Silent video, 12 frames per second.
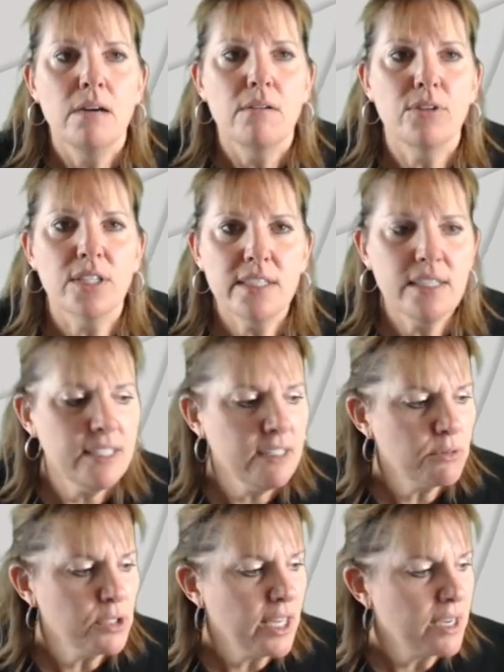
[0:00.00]
Validity and
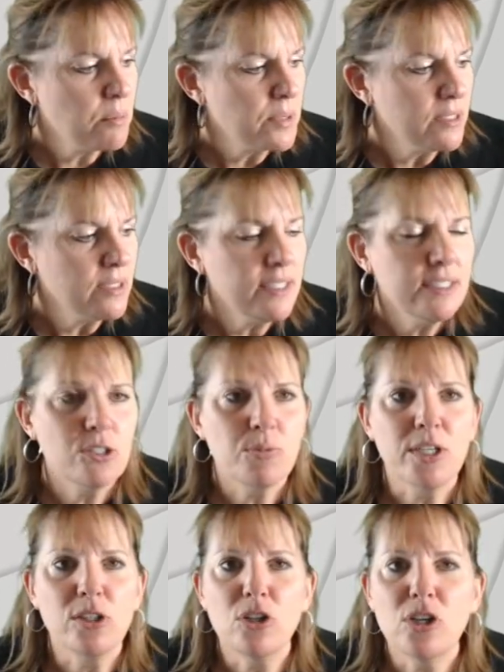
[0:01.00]
reliability, as
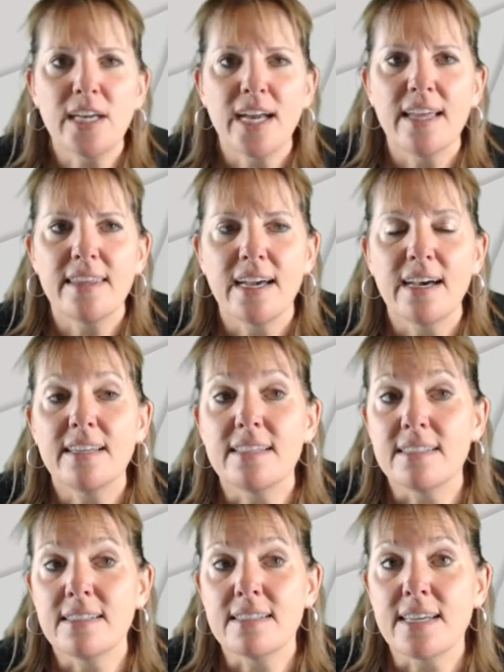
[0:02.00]
we look at that, it's
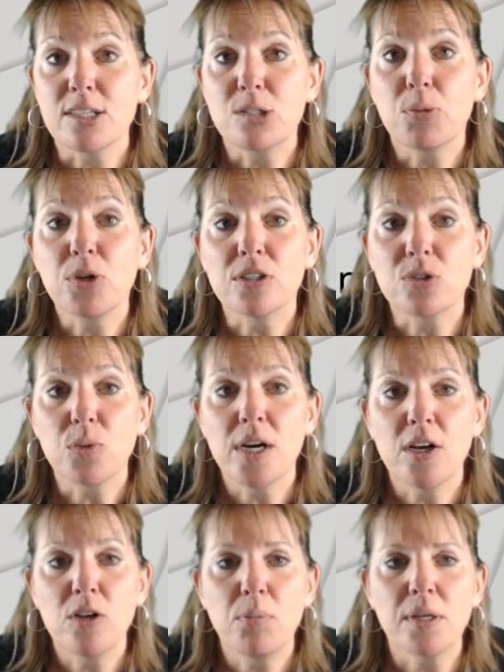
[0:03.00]
in the textbook as
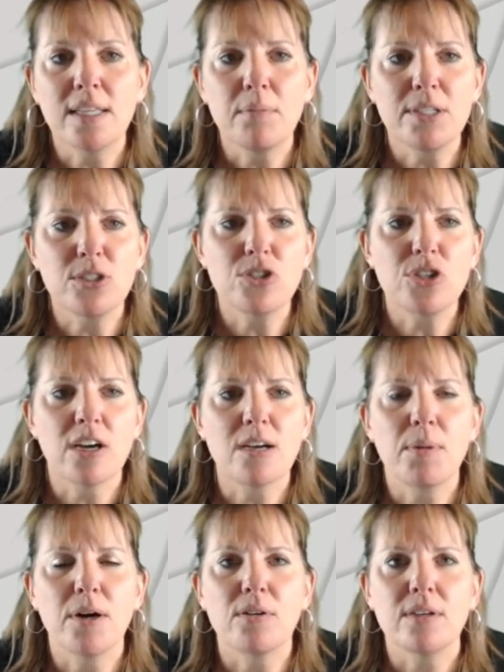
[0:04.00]
well, but let me just talk
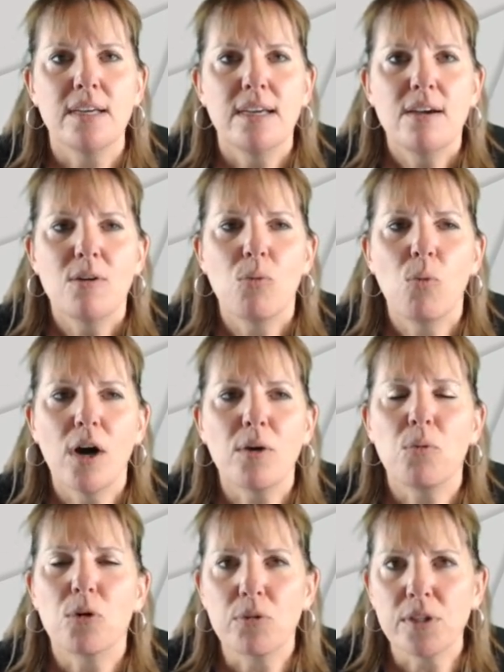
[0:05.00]
about what
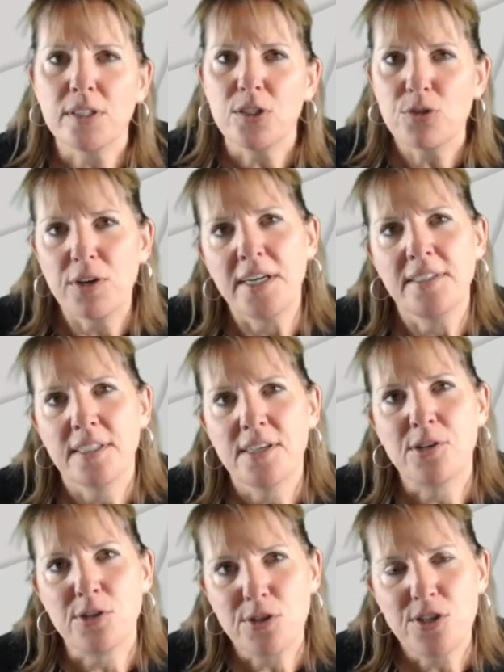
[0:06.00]
we're really trying to
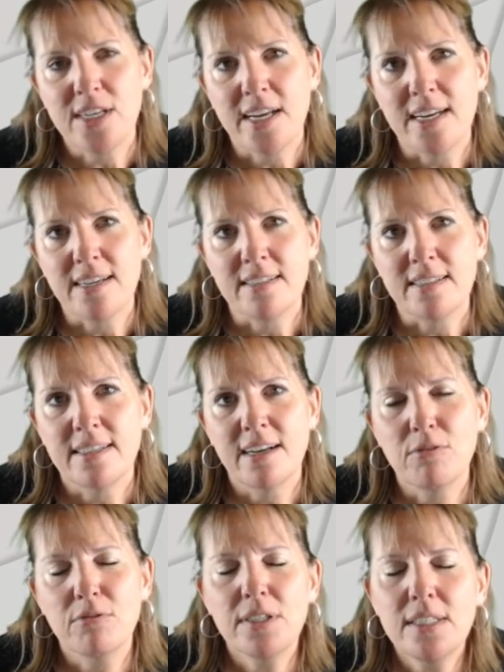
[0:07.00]
understand. And I
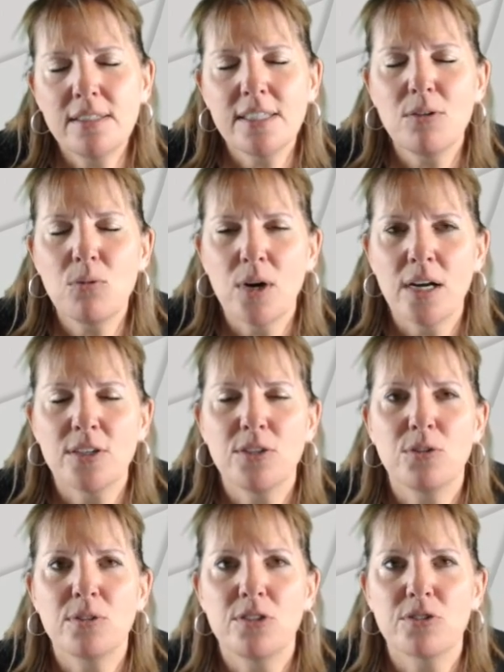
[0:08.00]
really want you
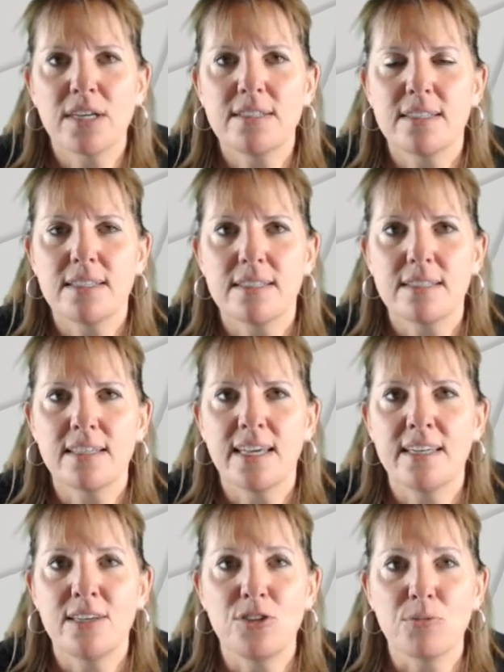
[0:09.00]
to address this
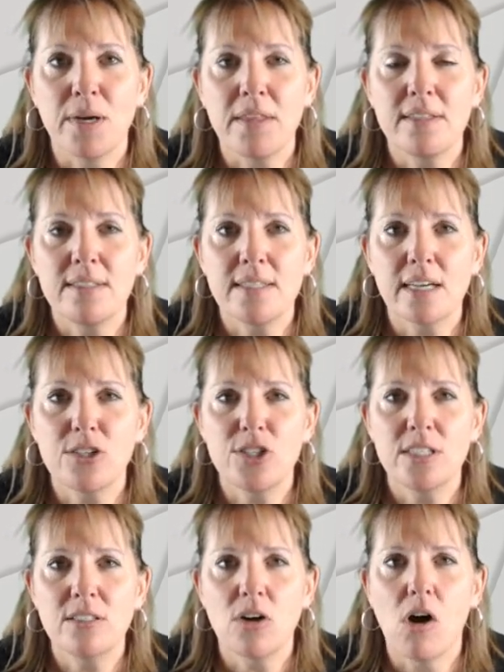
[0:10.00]
again in your method
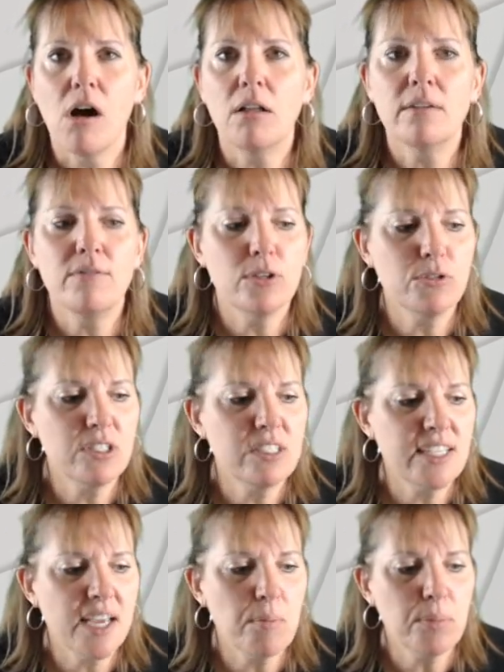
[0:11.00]
section. All of those
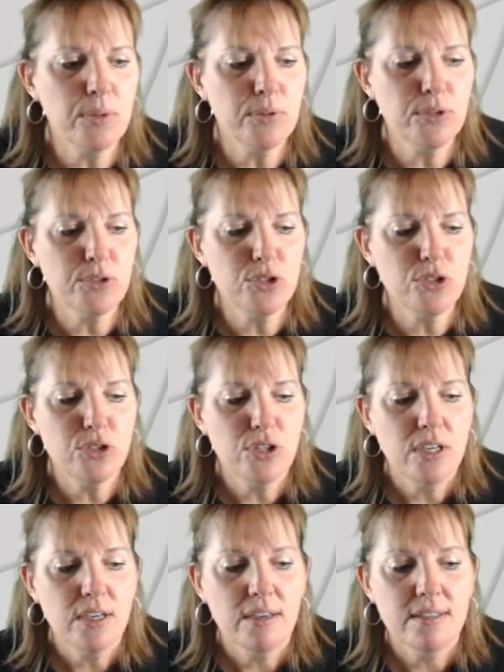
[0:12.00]

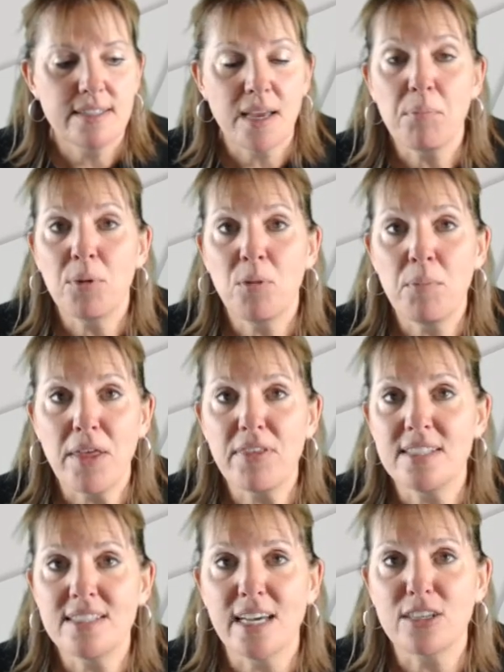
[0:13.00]
sample
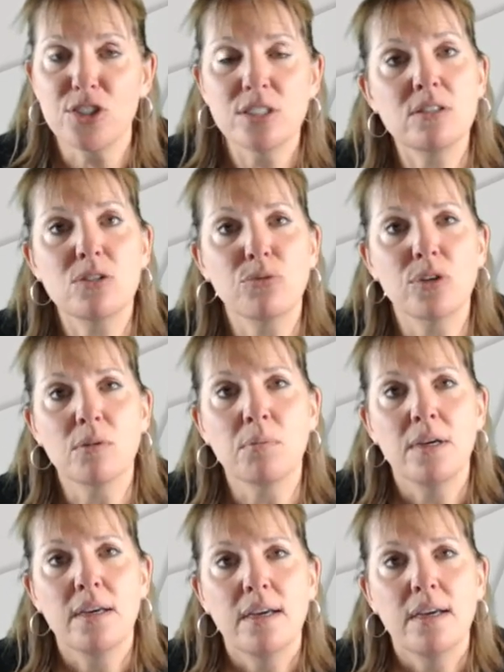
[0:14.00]
method sections from